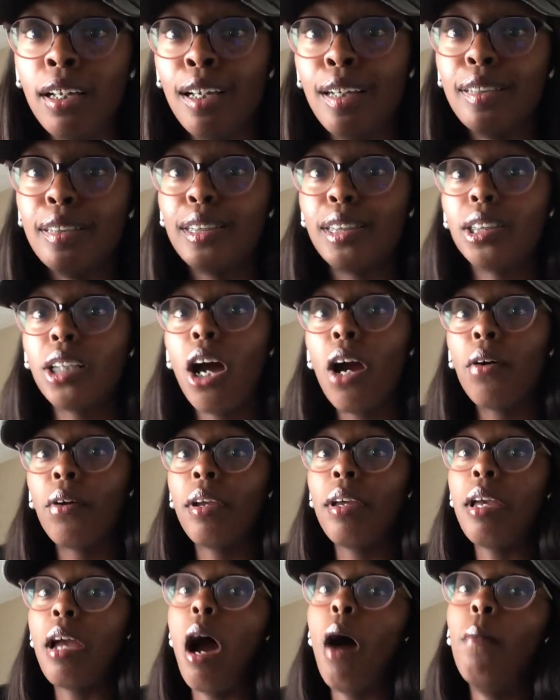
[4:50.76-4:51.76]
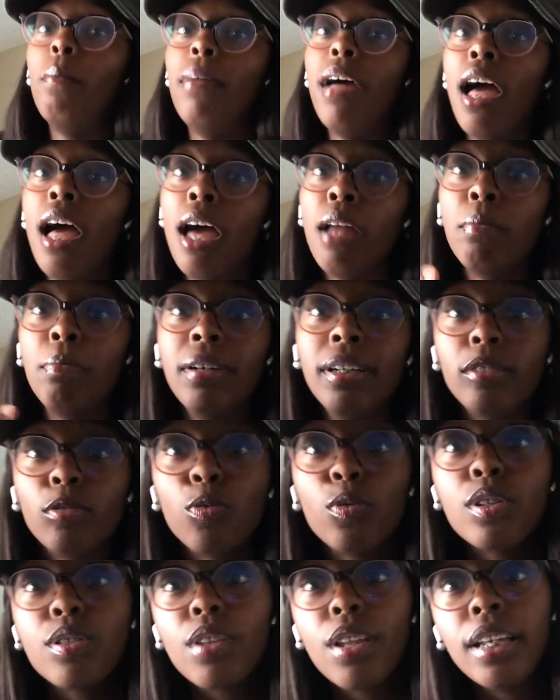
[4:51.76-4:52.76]
sorry, a bad bitch
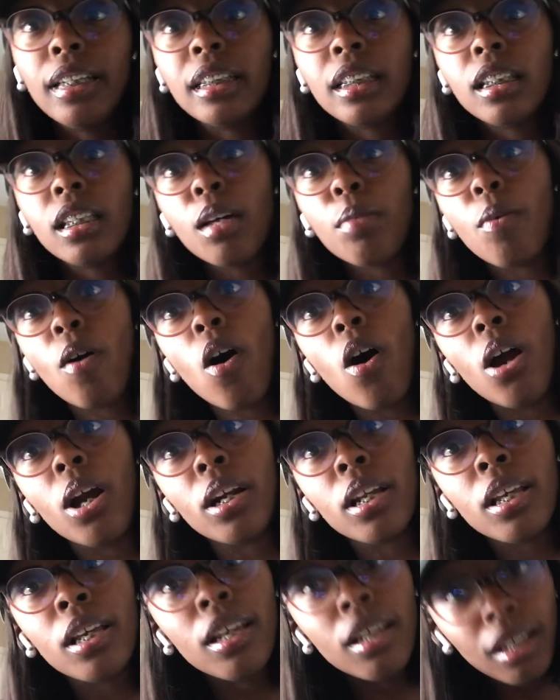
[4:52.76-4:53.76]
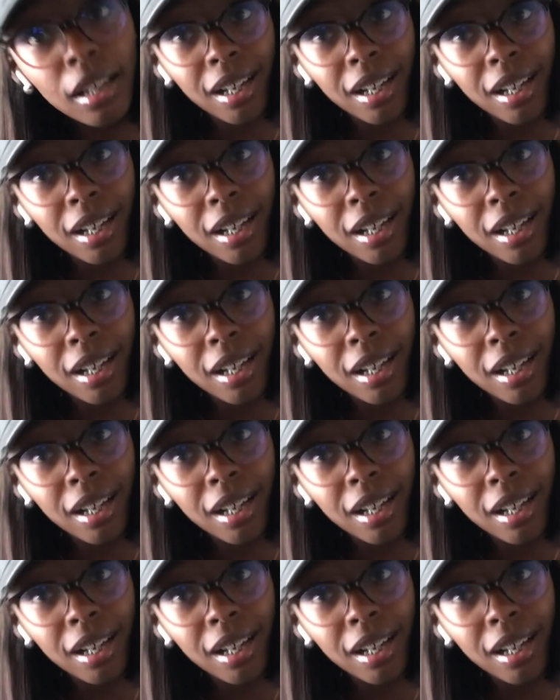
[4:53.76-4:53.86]
was late to the party.